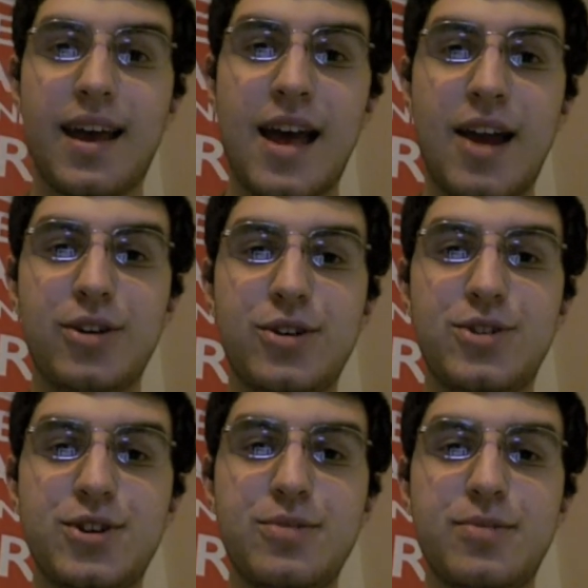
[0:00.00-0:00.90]
Hello
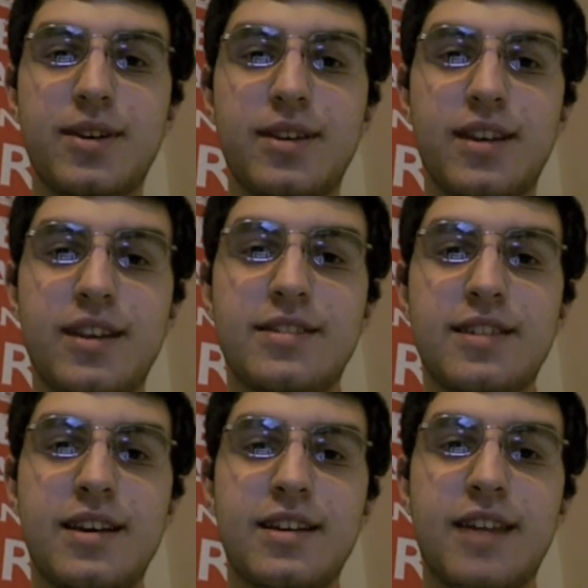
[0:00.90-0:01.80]
YouTube, this
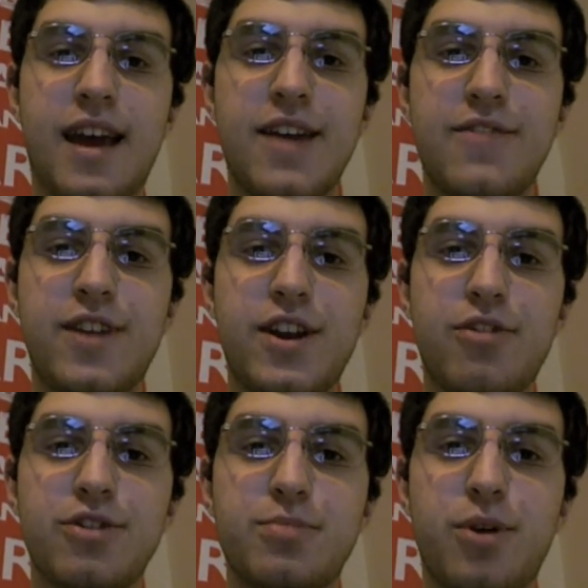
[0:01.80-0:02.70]
is a video
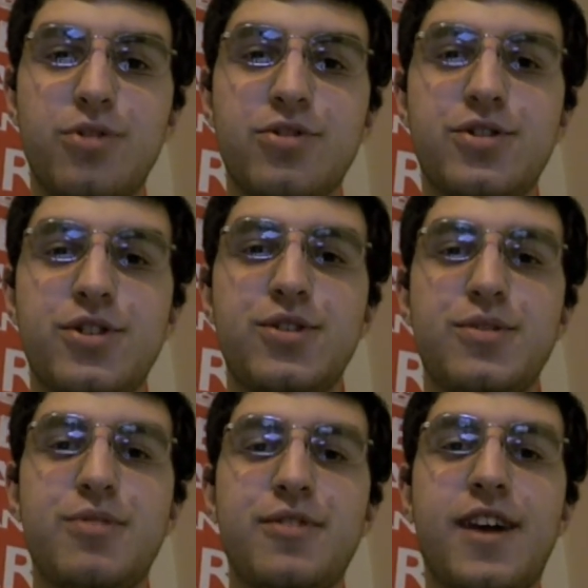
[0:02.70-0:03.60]
response to
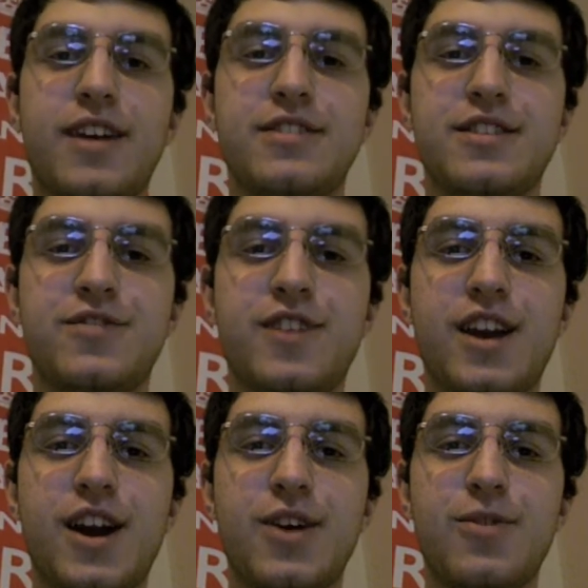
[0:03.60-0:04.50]
Perfacetus'
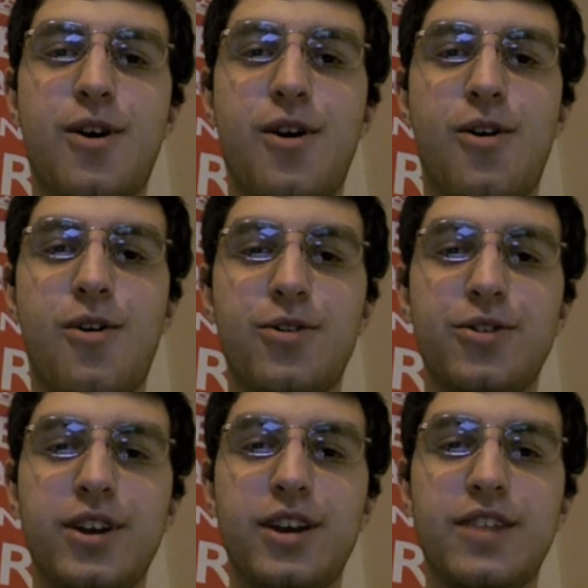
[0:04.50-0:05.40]
video
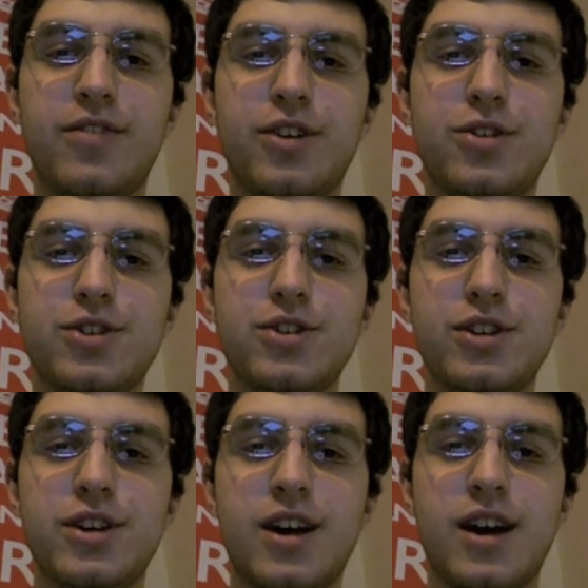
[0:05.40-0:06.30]
on evolution
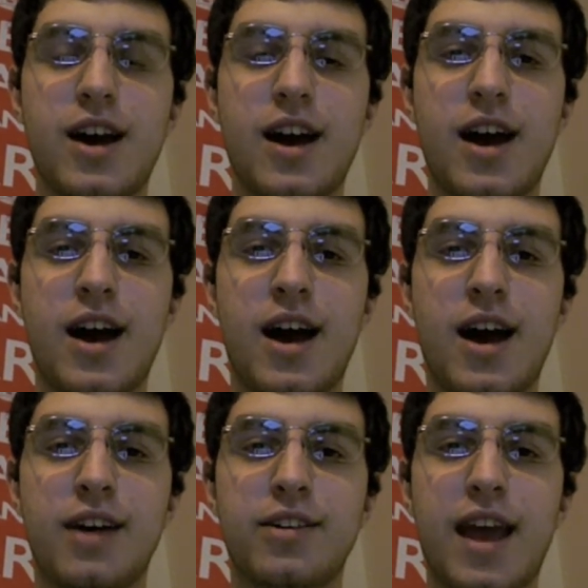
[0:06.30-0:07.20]

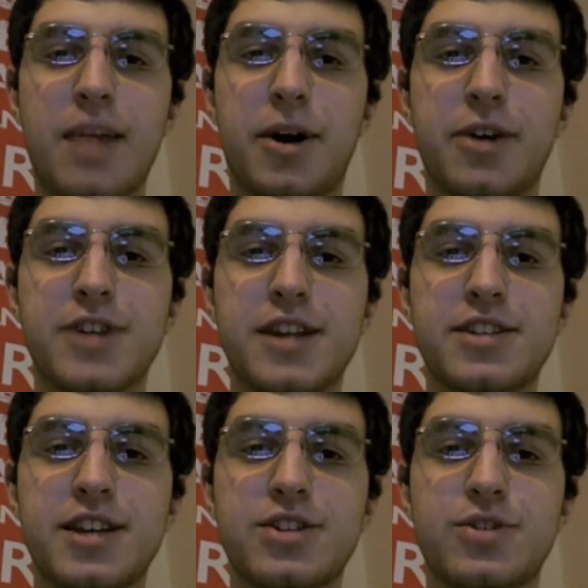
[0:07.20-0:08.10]
and
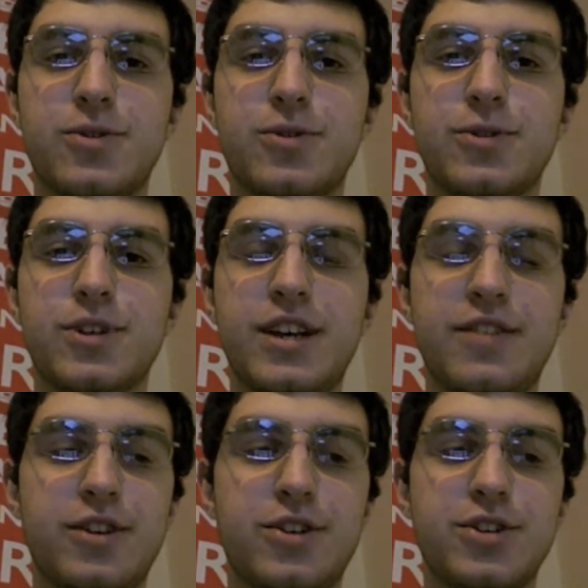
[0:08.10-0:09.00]
abiogenesis called
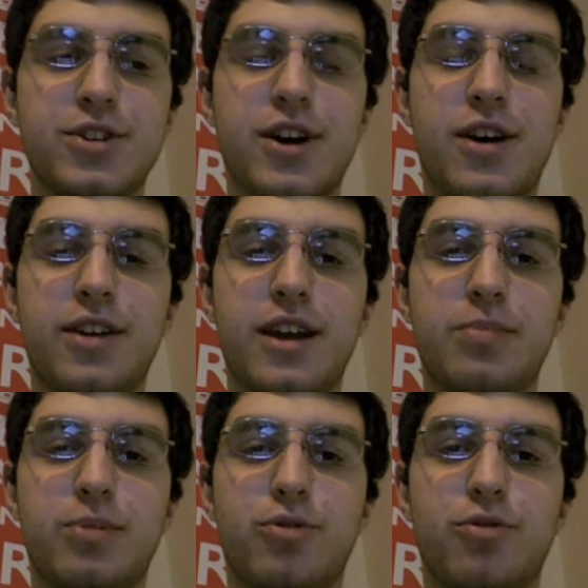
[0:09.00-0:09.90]
Evolution Can't Get the
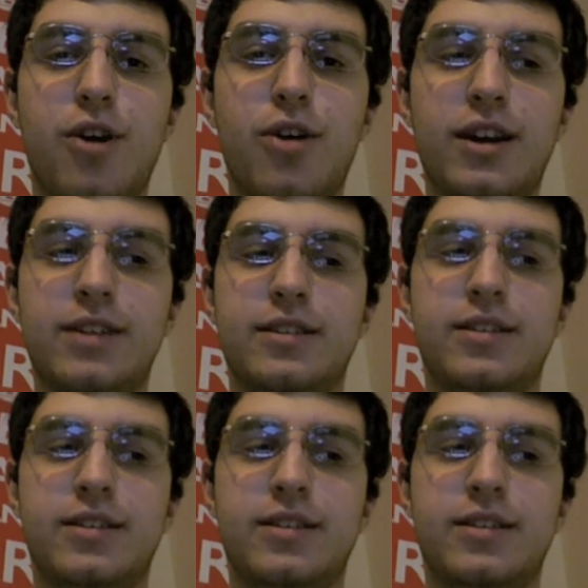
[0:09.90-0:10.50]
Ball Rolling.